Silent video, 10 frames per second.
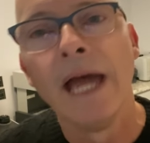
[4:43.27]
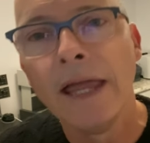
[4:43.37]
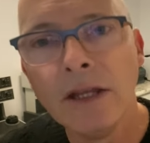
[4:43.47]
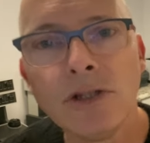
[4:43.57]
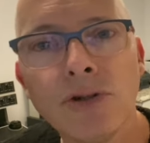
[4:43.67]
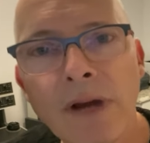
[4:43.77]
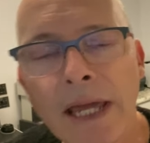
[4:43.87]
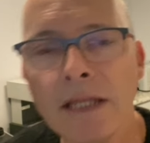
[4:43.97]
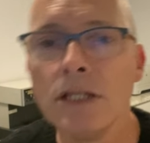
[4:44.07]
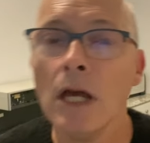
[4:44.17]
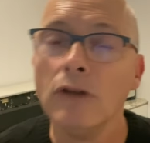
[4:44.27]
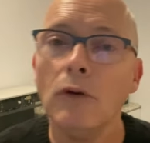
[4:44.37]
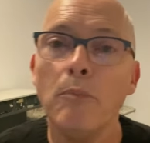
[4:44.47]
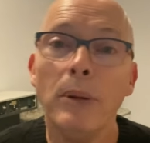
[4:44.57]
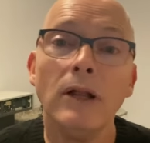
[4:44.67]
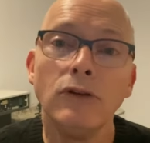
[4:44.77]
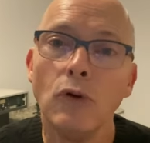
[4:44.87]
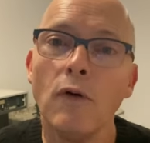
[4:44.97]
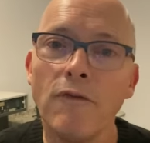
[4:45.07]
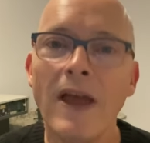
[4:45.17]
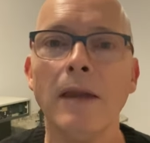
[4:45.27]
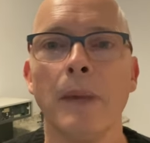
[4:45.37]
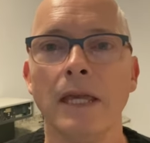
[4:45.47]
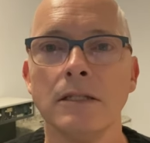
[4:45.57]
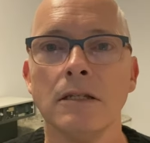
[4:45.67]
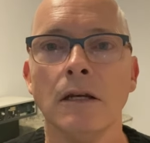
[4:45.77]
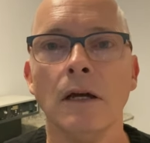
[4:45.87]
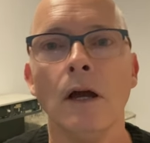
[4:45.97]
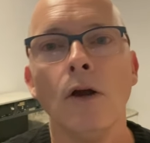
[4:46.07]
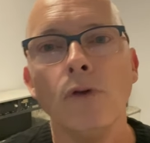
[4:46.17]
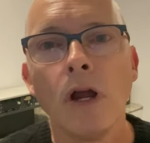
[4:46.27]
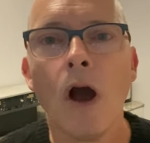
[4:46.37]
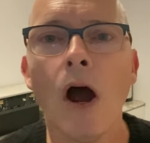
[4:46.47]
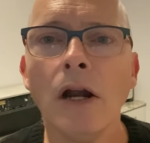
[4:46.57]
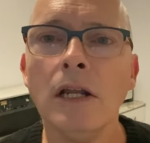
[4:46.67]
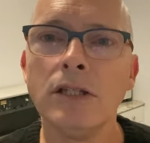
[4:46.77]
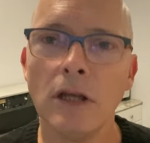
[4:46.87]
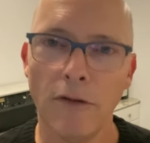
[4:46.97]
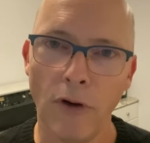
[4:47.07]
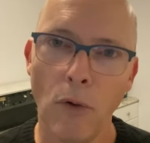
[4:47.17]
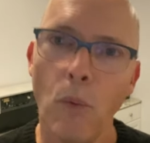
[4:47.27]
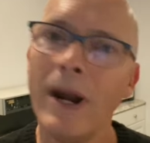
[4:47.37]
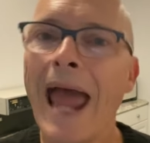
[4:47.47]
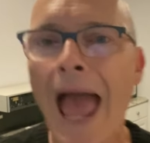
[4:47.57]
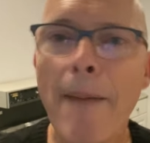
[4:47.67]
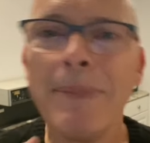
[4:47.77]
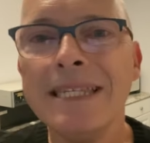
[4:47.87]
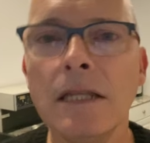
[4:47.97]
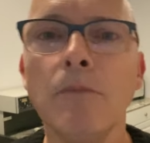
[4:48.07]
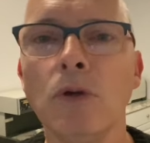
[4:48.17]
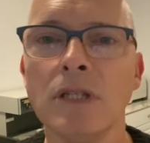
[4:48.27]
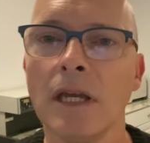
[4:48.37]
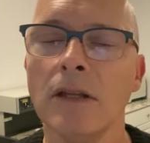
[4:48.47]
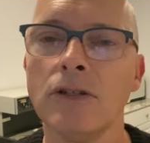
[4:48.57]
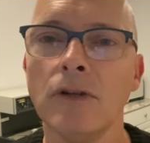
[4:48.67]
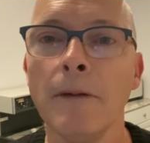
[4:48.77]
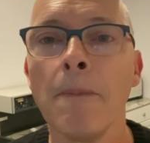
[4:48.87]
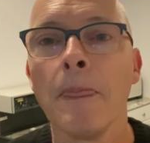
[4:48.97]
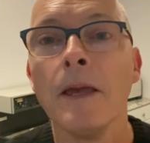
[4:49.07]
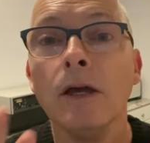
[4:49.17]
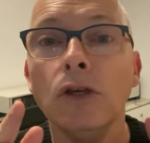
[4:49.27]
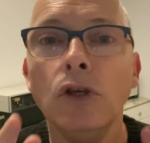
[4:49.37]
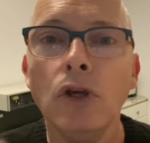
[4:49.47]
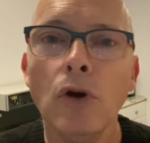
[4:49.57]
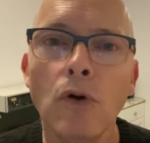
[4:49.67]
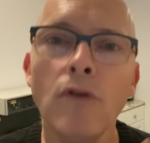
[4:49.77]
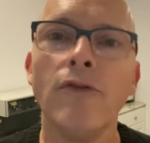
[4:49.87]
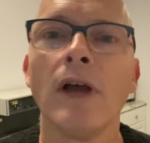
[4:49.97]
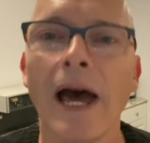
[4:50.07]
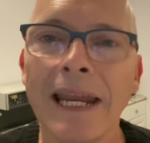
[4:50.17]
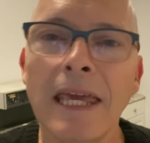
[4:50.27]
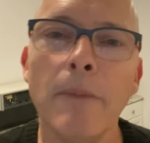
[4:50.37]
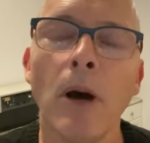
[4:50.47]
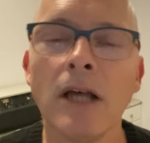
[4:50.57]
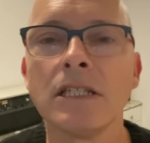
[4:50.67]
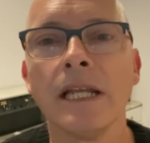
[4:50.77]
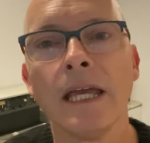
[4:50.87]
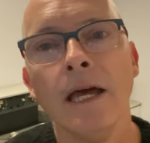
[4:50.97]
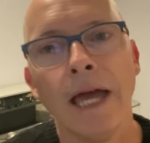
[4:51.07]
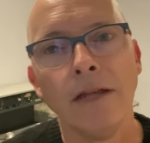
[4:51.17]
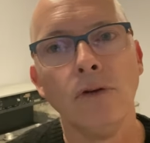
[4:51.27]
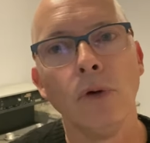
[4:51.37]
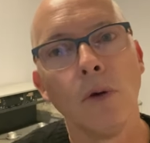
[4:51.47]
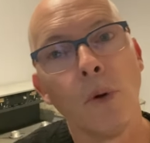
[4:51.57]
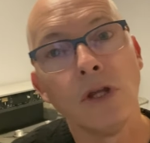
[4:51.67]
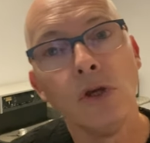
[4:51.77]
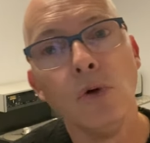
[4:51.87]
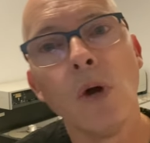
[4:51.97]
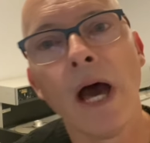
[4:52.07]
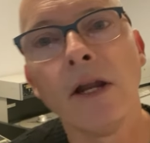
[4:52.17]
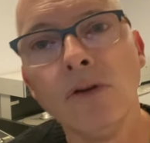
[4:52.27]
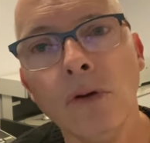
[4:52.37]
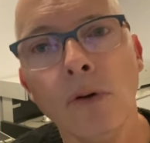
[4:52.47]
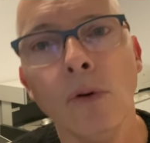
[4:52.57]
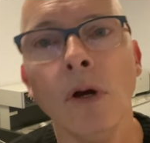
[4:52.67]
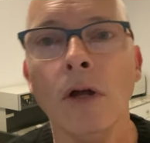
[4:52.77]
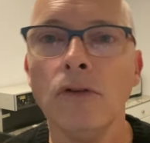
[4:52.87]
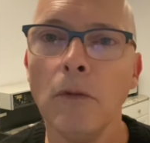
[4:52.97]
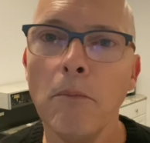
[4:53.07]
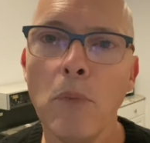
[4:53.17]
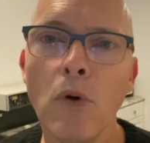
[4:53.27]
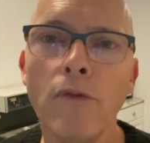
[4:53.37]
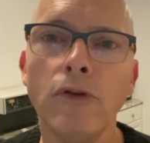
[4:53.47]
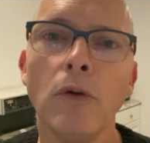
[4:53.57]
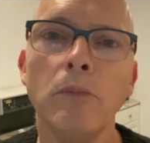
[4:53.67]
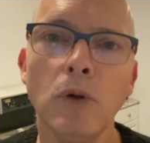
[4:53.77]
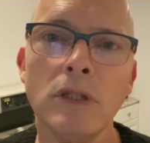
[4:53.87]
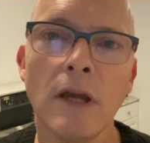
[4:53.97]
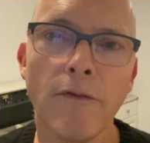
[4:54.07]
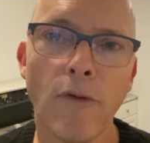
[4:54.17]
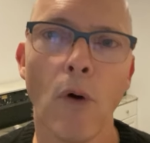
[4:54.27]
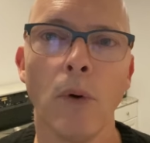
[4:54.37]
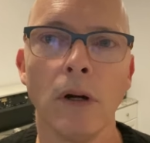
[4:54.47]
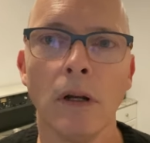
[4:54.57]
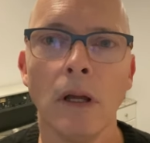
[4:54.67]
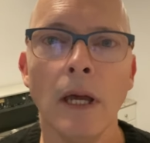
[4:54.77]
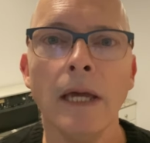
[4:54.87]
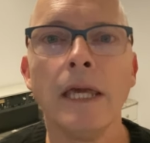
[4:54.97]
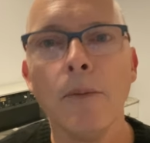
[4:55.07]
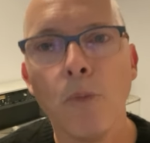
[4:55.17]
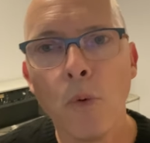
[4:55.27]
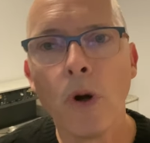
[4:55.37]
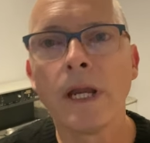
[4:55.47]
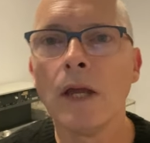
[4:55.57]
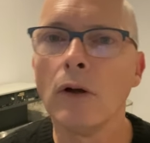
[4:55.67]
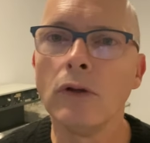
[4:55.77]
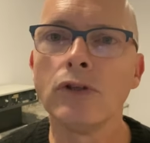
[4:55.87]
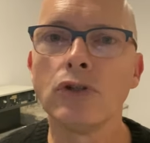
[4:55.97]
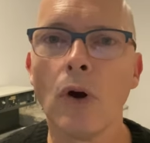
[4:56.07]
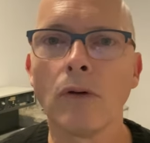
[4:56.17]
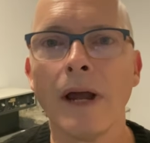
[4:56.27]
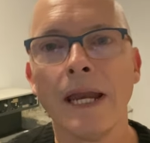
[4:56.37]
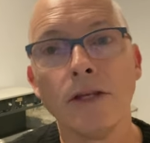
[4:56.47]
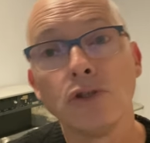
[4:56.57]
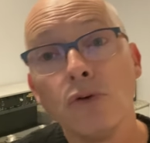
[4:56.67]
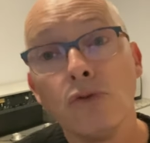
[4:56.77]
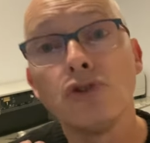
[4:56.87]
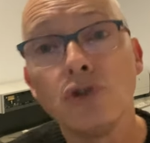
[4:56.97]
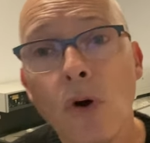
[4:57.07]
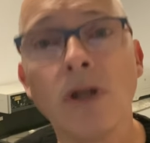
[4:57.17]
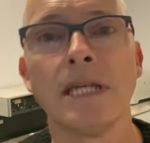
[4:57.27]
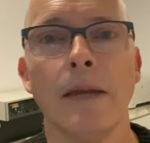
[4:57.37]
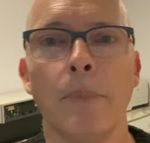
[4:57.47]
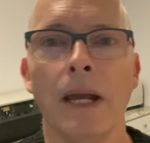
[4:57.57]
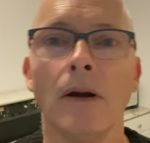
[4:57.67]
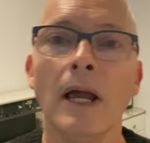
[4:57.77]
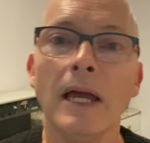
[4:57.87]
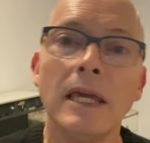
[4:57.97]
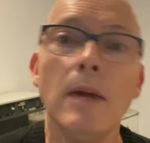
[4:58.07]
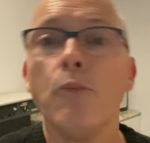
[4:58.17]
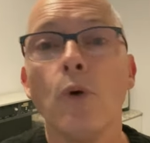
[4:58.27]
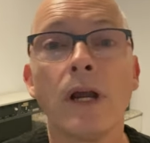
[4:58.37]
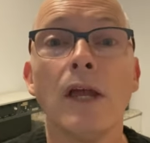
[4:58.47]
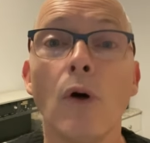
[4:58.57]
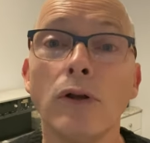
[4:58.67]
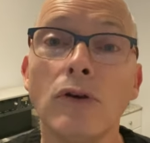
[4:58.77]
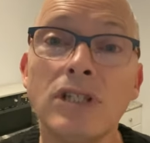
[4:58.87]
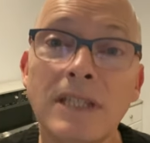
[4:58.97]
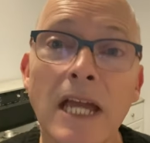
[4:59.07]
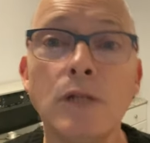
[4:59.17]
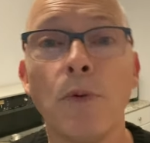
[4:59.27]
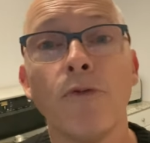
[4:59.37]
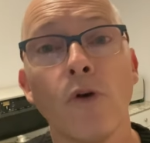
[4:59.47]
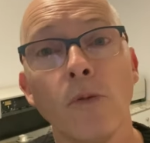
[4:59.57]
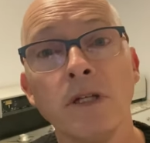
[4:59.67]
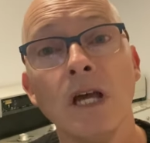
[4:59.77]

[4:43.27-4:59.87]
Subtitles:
and the trends to build your fan base. Regardless of what happens in the music industry, you've got to keep hustling and doing what you got to do to move your music forward. Keep working on your songwriting so your songs get better. Keep working on your stage performance